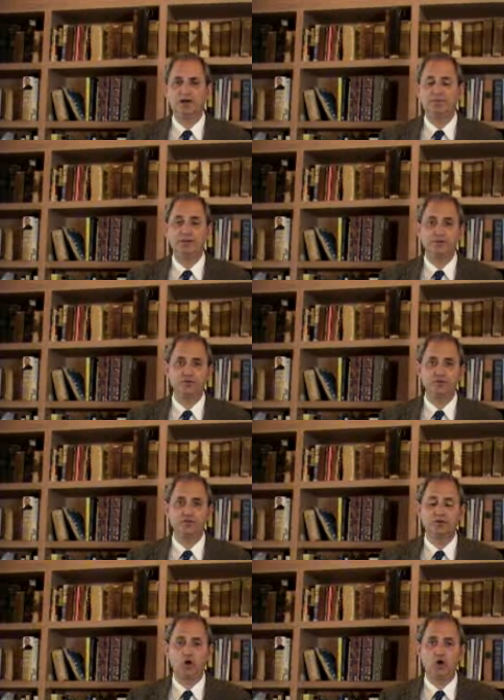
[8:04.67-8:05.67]
papers
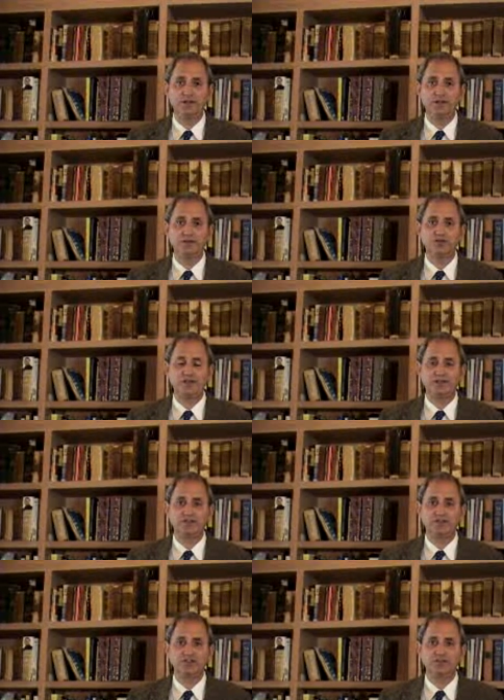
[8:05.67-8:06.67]
on JAD
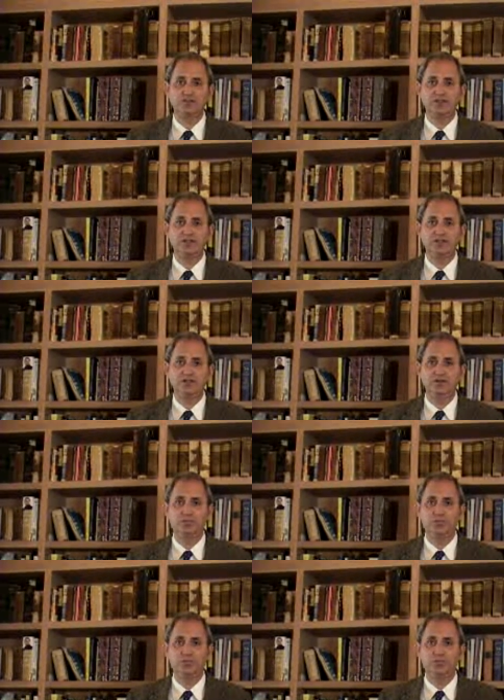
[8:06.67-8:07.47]
sessions that give